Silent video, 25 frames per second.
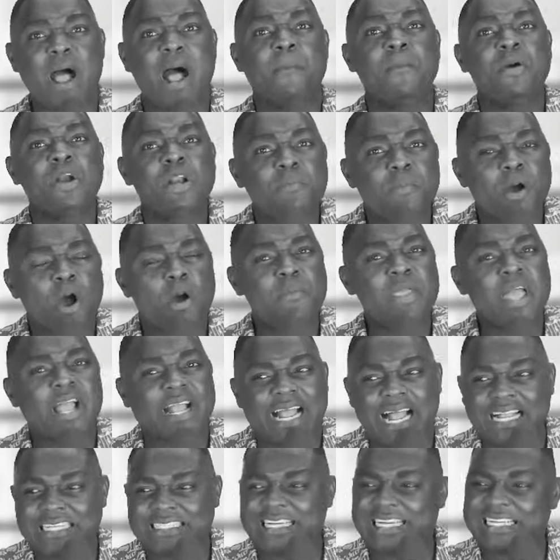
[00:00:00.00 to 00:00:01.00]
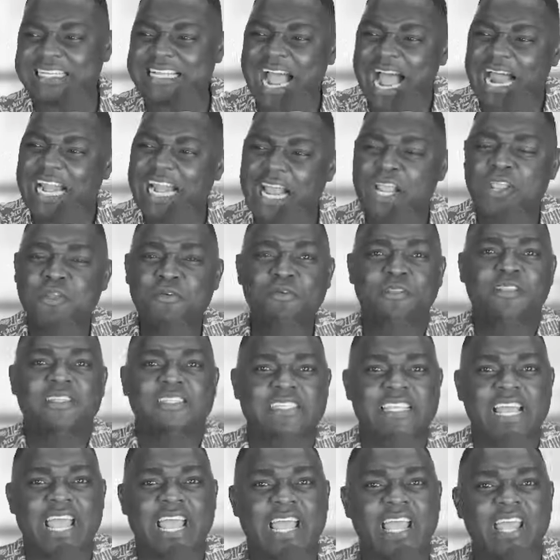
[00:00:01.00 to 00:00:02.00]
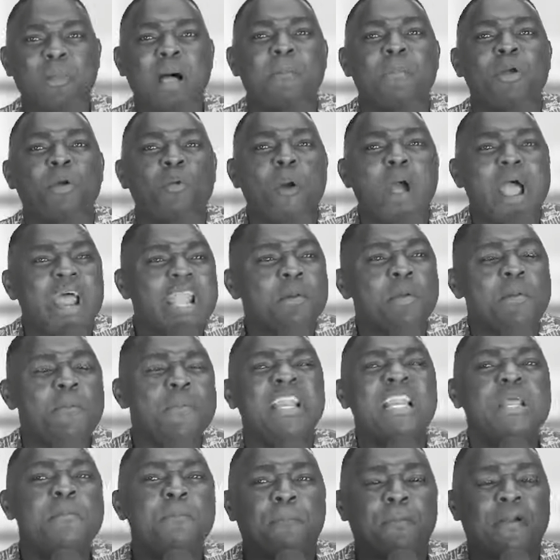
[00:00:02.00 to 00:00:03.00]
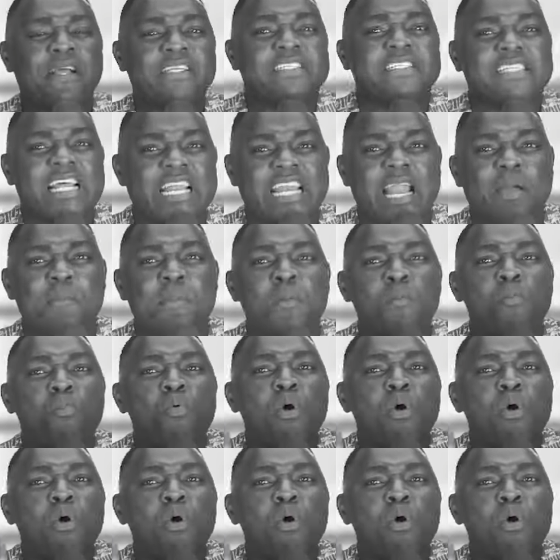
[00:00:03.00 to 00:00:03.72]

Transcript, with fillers: Mahamudu Bawumia catch a Ghana youth to say, Mame Kwana me made the president, na me